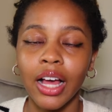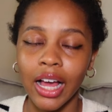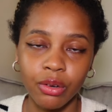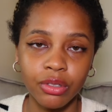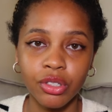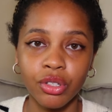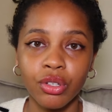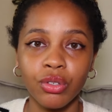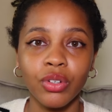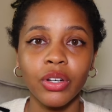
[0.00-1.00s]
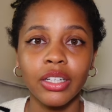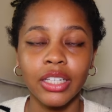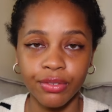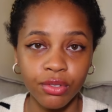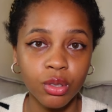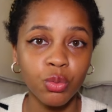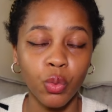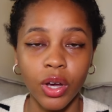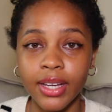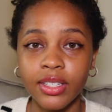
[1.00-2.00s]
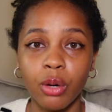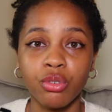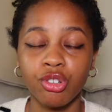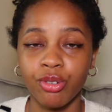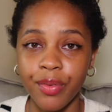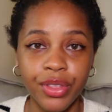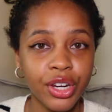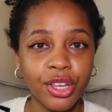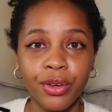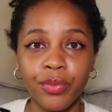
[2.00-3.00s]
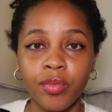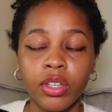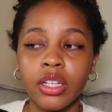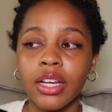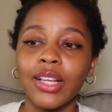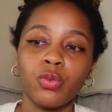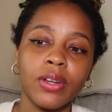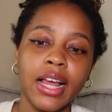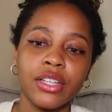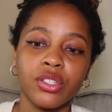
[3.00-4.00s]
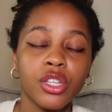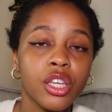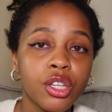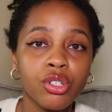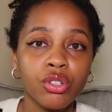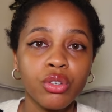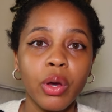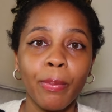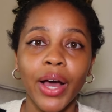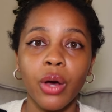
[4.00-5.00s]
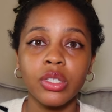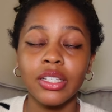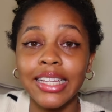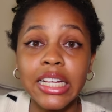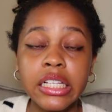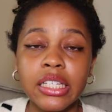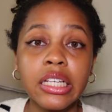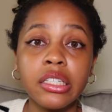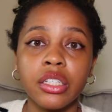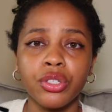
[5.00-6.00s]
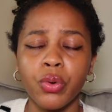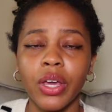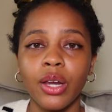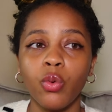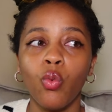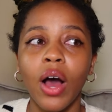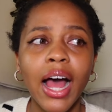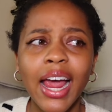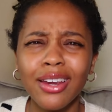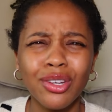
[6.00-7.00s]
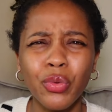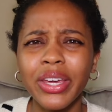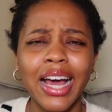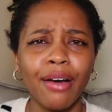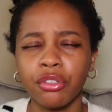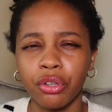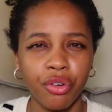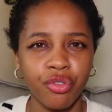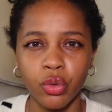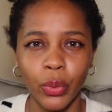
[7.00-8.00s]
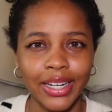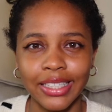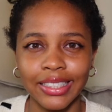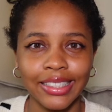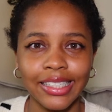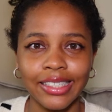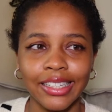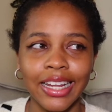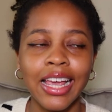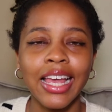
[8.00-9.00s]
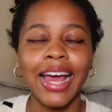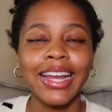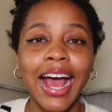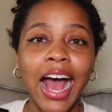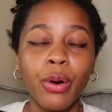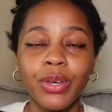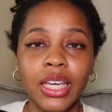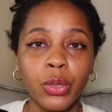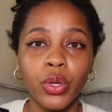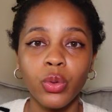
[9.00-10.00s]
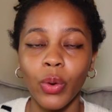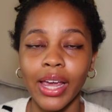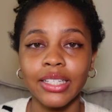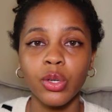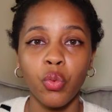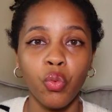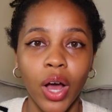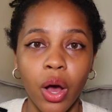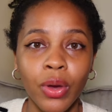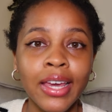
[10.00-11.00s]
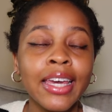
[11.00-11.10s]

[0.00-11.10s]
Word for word: I want to give you some words that will strengthen you as well as teach you about this season you're in. Why do we have to go through a waiting season and how can we wait well?